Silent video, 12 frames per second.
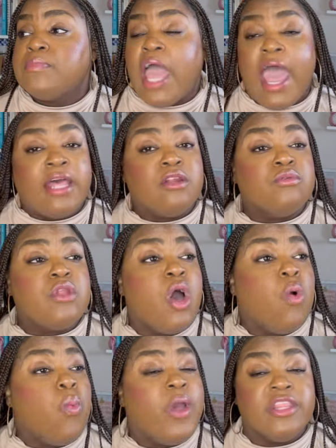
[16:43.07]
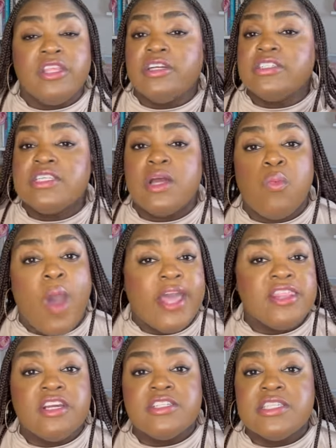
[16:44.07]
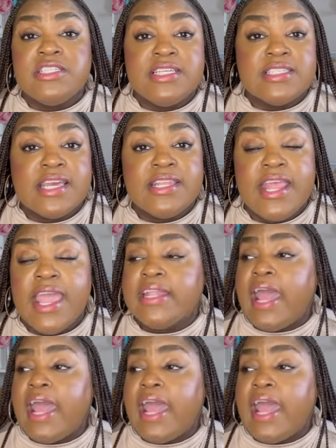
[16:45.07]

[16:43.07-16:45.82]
I don't know why there's a disconnect.